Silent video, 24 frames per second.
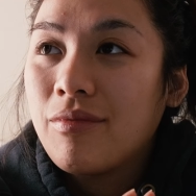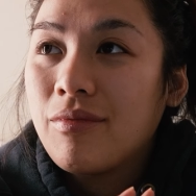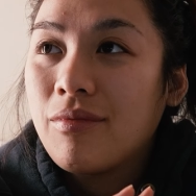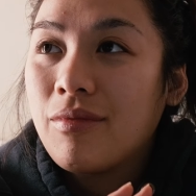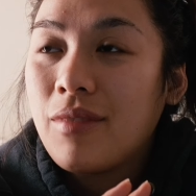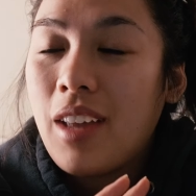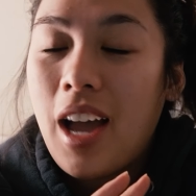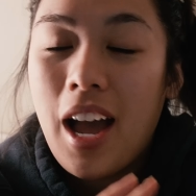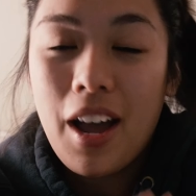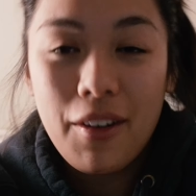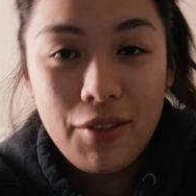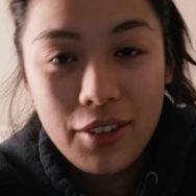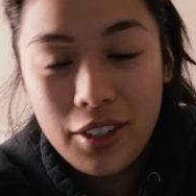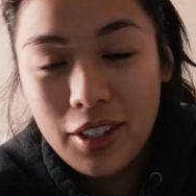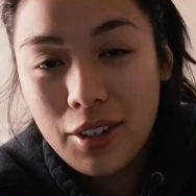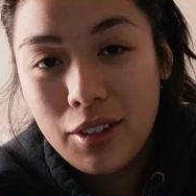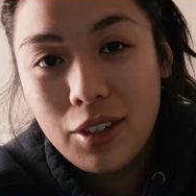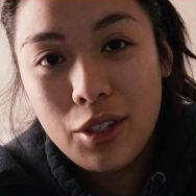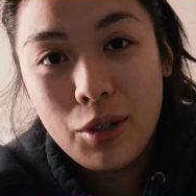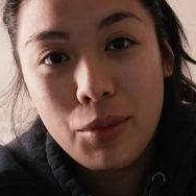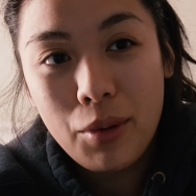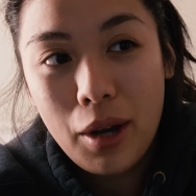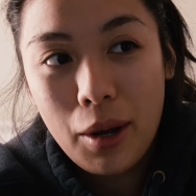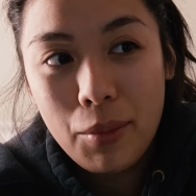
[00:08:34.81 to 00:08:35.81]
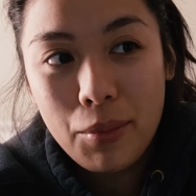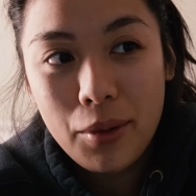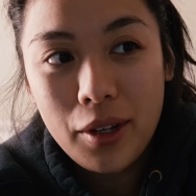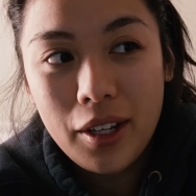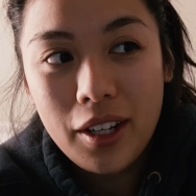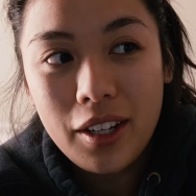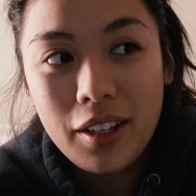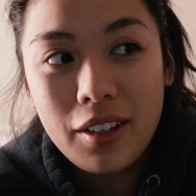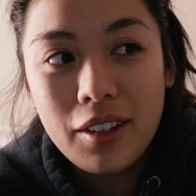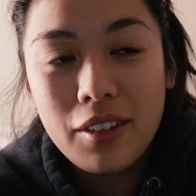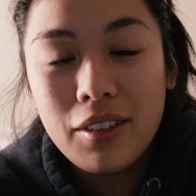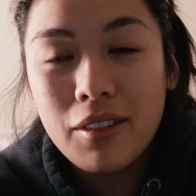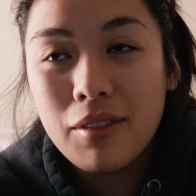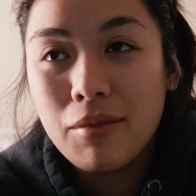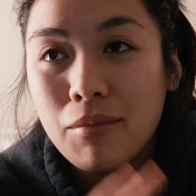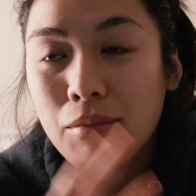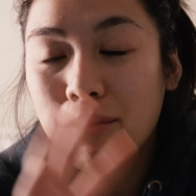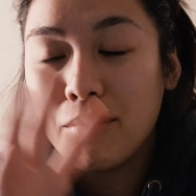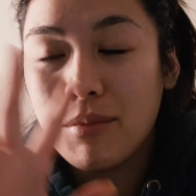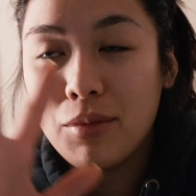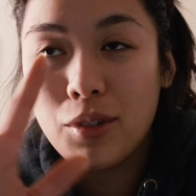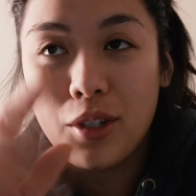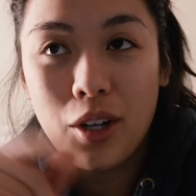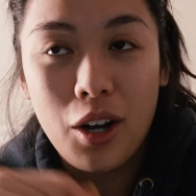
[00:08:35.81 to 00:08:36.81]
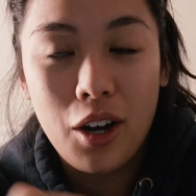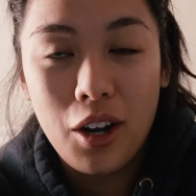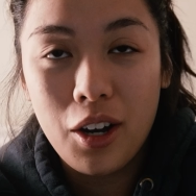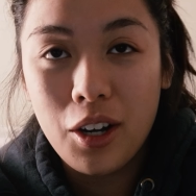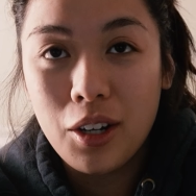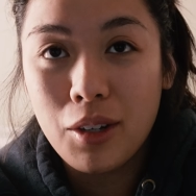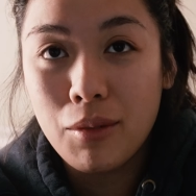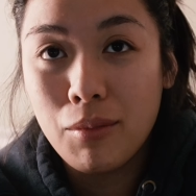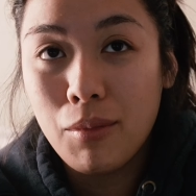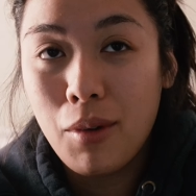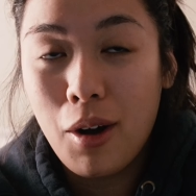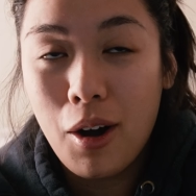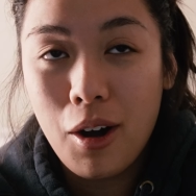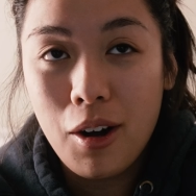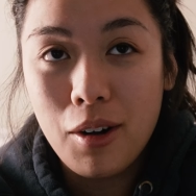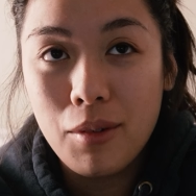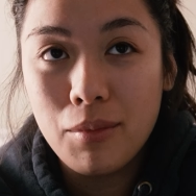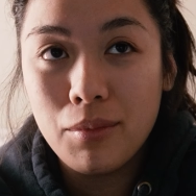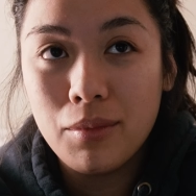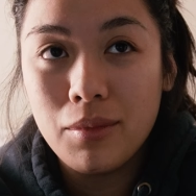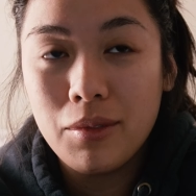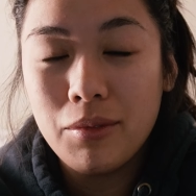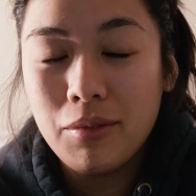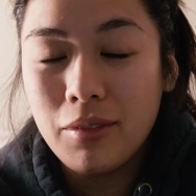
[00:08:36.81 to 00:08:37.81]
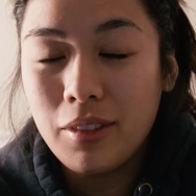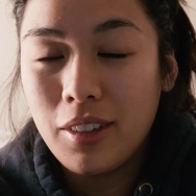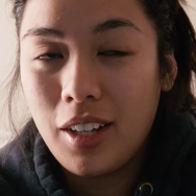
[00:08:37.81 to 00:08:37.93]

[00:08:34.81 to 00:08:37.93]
having a new puppy, dog mom